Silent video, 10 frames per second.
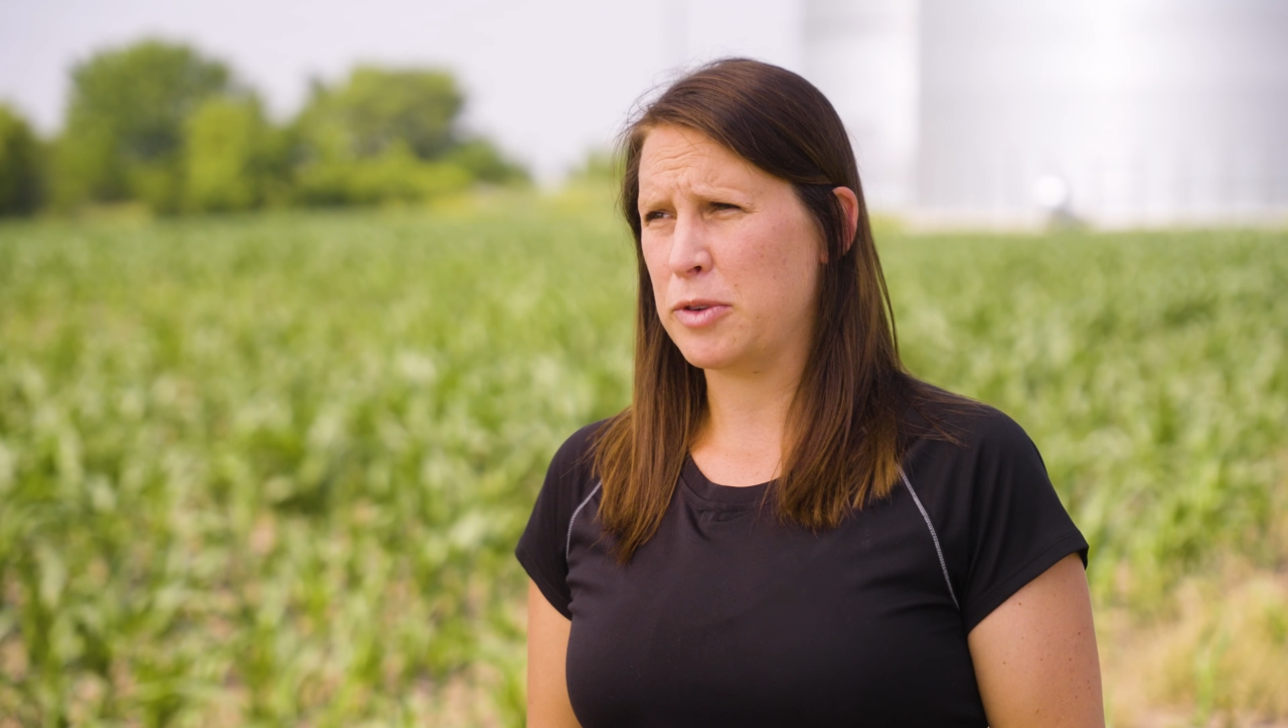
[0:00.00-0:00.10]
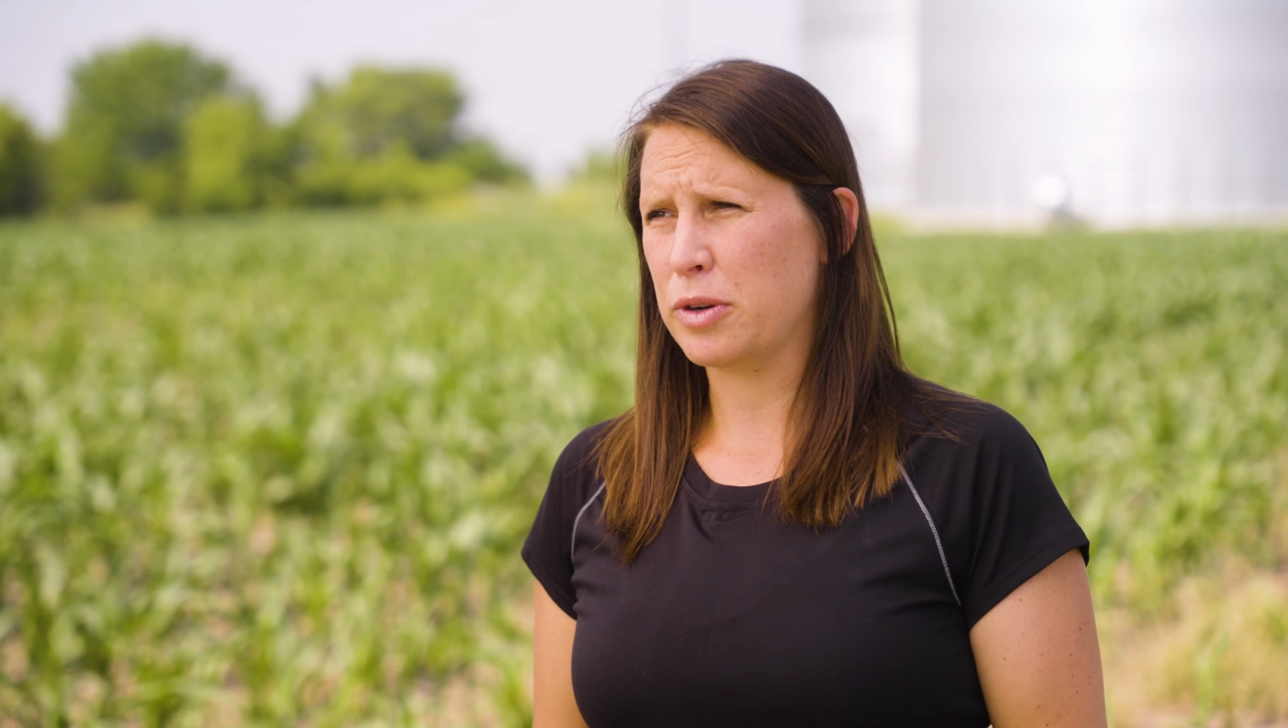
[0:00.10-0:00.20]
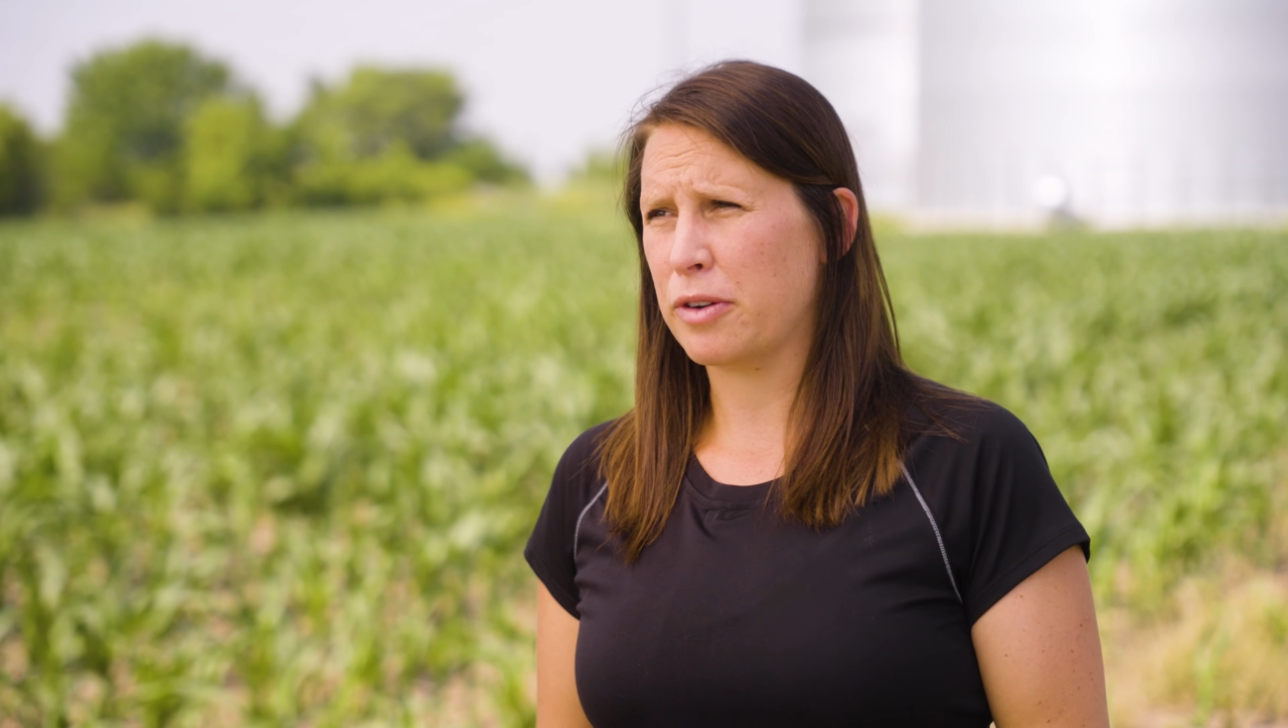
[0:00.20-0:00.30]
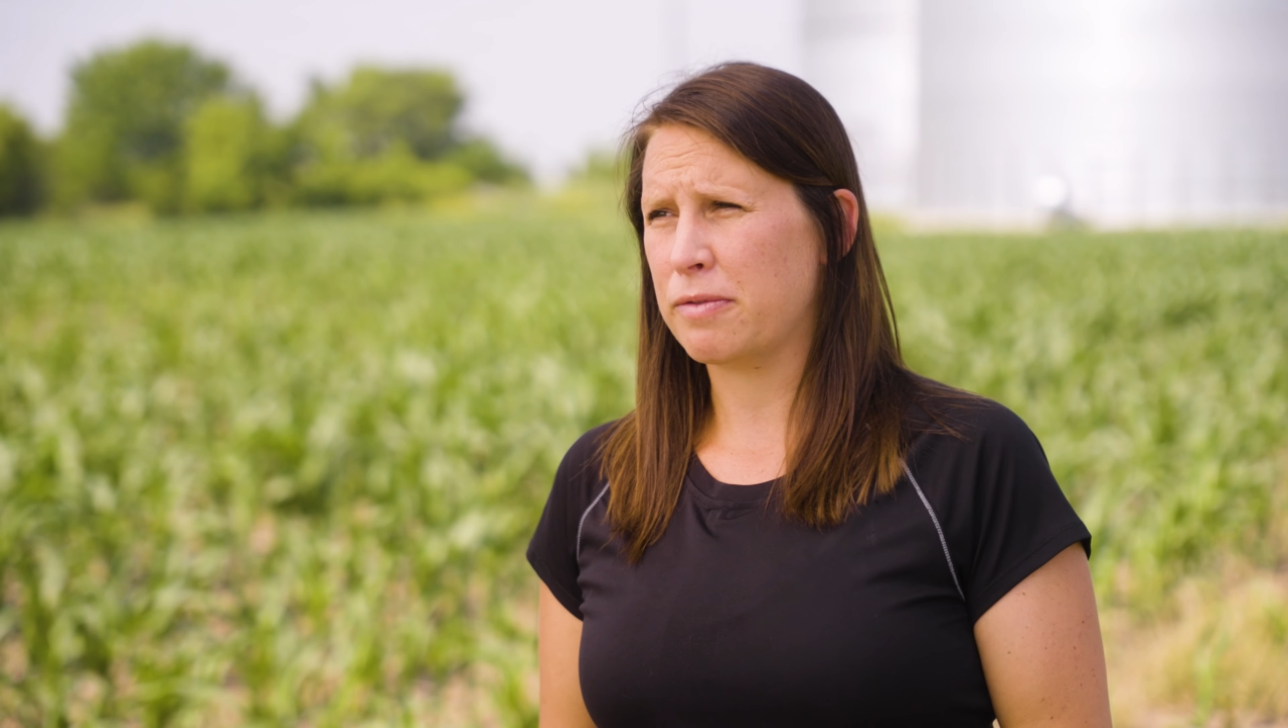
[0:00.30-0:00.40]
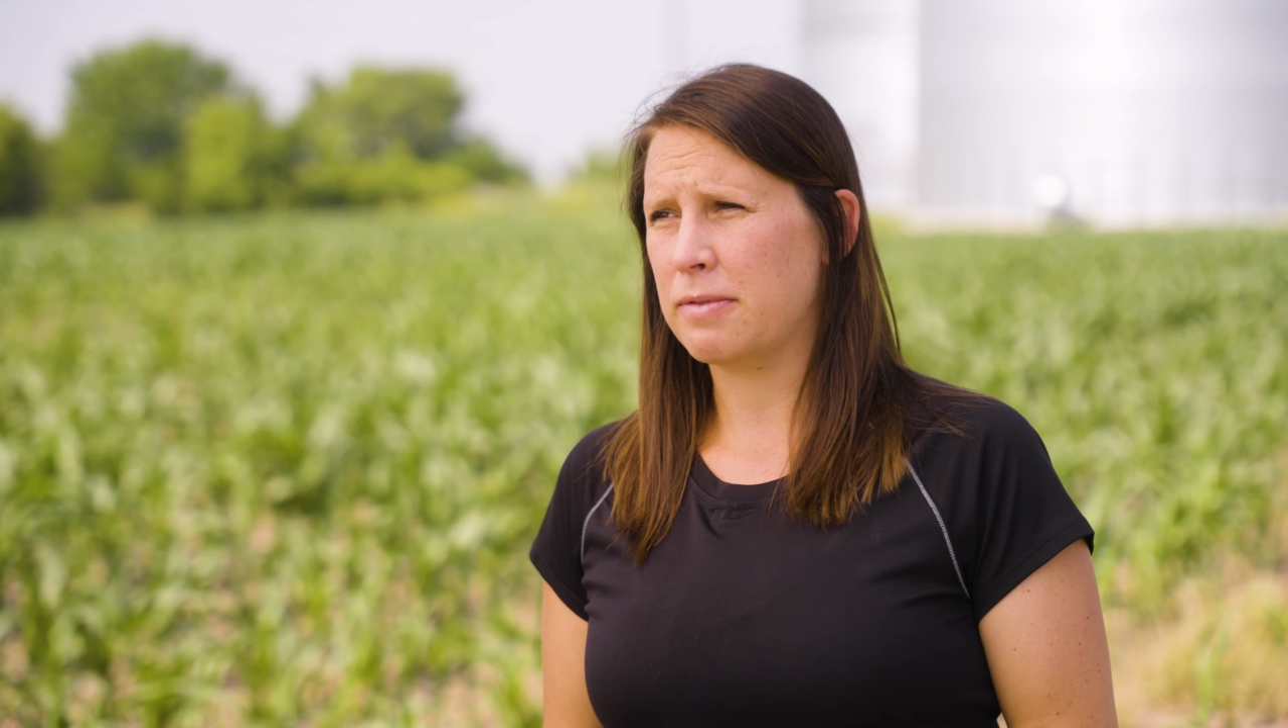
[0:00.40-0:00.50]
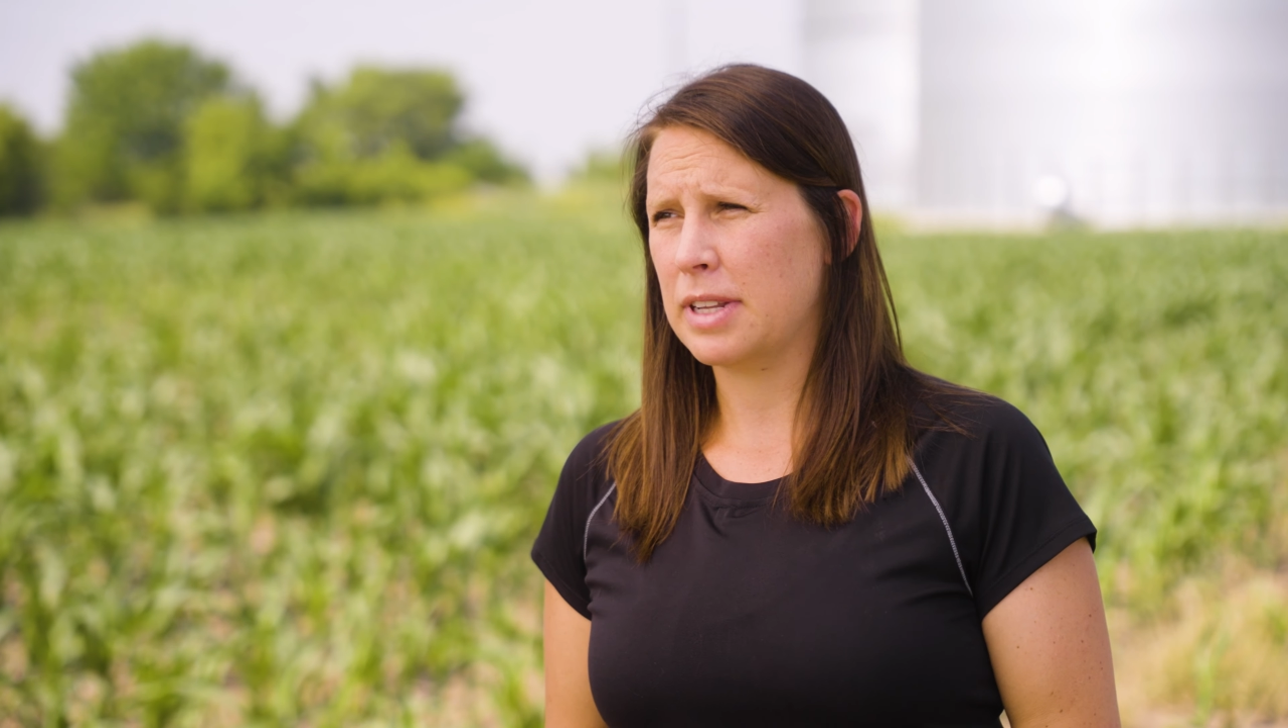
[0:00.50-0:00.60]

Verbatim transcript: You're